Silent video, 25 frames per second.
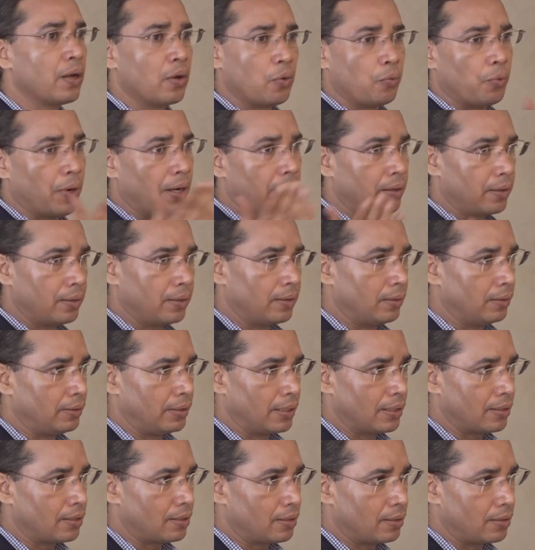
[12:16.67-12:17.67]
One,
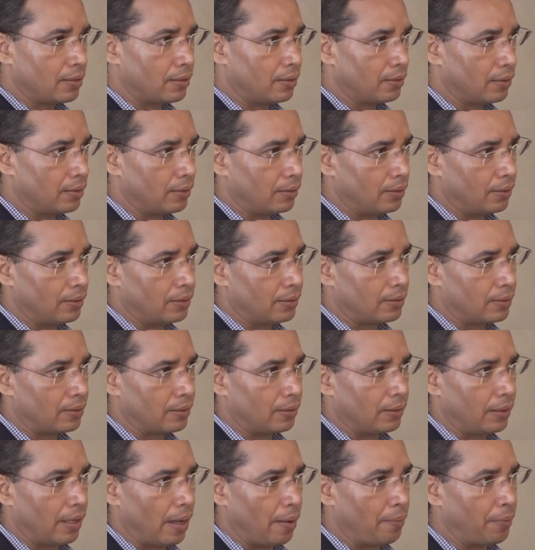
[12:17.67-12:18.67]
just this
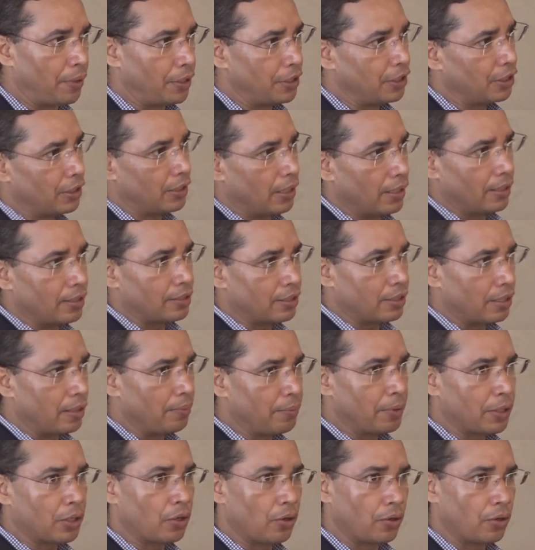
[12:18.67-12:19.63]
hemorrhagic and ischemic